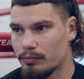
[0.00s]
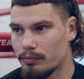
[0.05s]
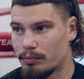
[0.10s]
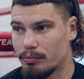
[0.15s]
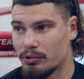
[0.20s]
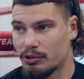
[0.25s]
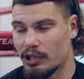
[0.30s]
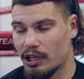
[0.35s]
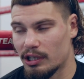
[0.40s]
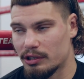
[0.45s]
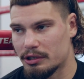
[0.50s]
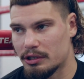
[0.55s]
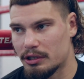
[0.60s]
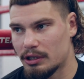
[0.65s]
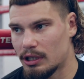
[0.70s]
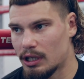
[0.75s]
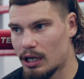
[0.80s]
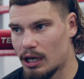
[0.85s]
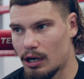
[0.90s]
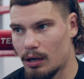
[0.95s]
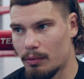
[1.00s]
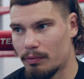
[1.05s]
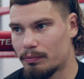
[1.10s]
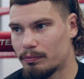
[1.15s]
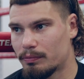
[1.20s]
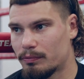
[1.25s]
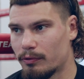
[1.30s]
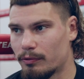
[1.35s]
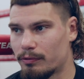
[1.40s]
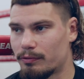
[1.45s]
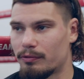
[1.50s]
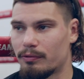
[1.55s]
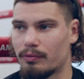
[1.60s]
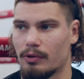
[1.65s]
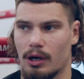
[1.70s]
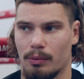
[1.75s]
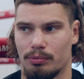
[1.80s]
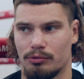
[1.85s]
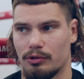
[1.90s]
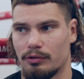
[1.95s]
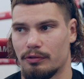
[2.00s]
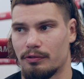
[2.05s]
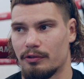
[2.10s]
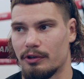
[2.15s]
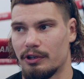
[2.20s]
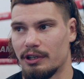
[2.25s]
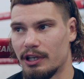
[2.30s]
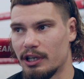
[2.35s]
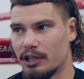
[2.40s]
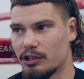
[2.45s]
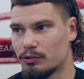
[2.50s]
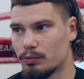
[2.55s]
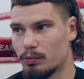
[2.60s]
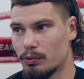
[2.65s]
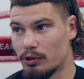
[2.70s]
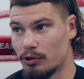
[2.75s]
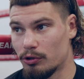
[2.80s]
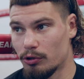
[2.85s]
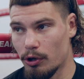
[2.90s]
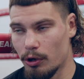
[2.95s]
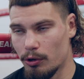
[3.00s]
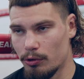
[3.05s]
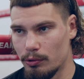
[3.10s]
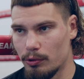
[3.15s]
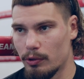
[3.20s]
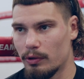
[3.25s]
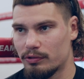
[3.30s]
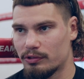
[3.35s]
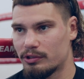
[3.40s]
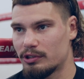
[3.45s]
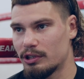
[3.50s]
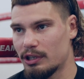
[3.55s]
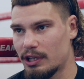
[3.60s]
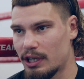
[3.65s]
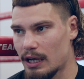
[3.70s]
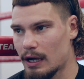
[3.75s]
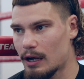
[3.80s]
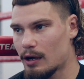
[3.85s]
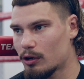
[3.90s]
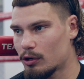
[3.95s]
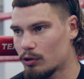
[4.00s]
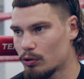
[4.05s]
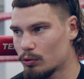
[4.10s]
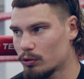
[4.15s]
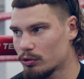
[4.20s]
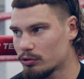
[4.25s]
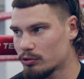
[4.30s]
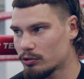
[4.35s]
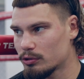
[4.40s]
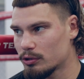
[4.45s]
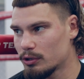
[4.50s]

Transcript: potentially like up to 3 years with no UFC get out clause.